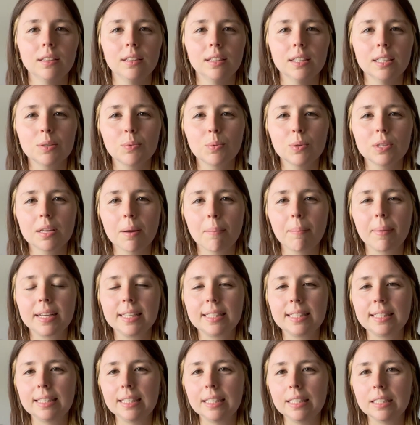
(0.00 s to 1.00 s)
This was on my
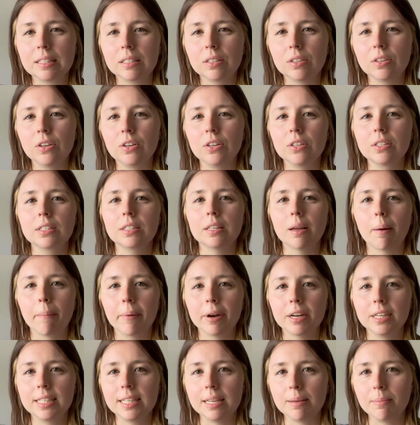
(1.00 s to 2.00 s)
seasonal
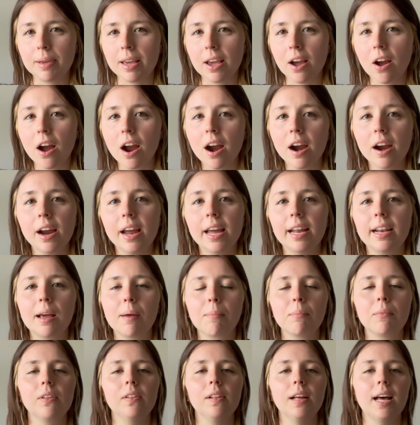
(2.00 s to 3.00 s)
summer TBR, and
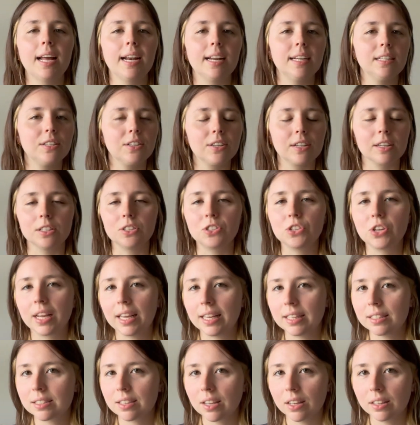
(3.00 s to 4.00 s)
I'm glad I took a
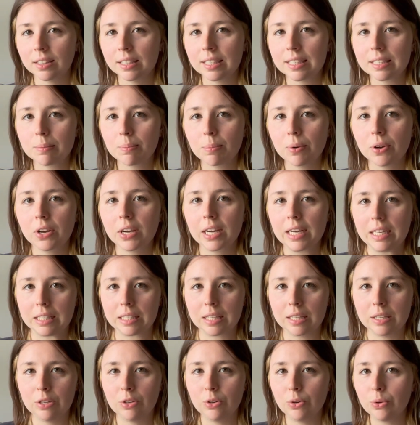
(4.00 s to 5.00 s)
chance on this book as
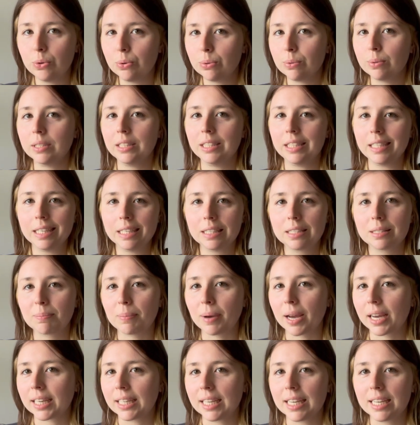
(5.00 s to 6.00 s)
a new release
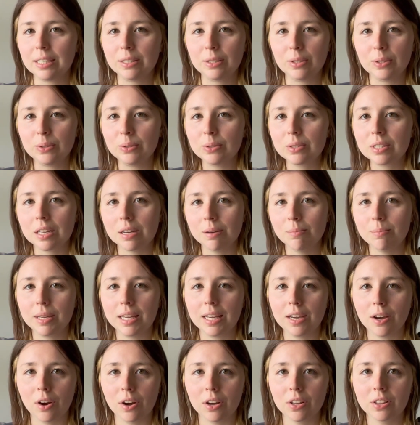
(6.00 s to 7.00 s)
by a new to
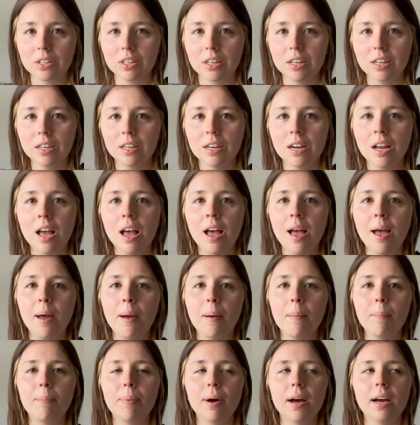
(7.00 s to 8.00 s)
me author,
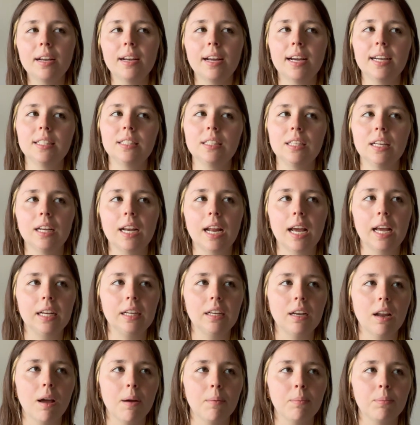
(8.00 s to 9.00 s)
but I did
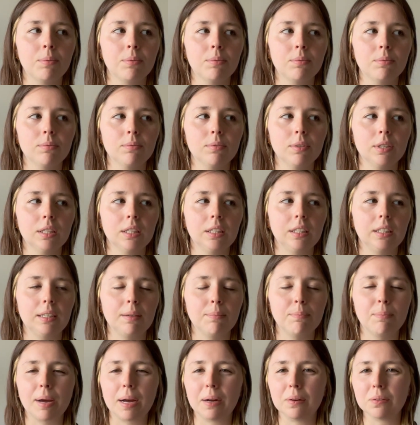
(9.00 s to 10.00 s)
end up really
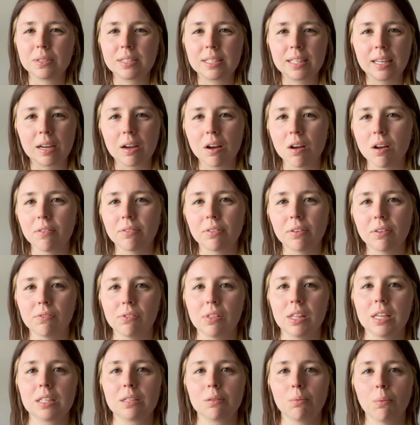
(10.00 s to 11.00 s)
bouncing off of
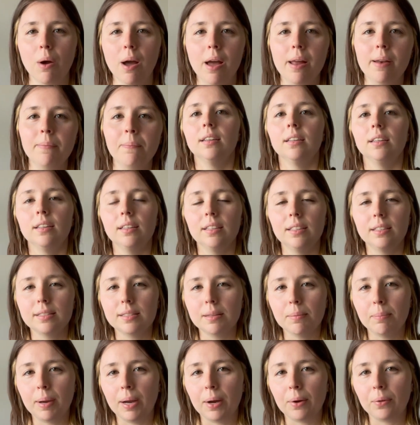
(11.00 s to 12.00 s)
this one. It is
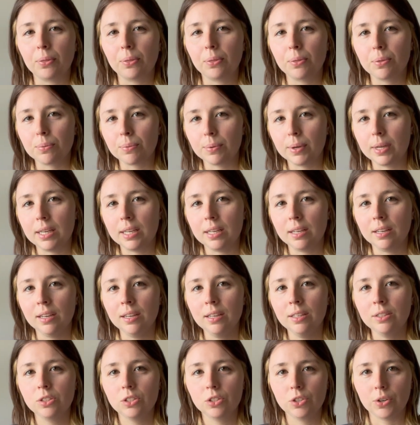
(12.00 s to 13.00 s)
about three
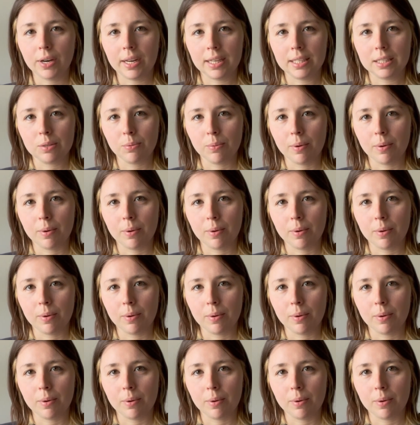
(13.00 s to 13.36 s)
trans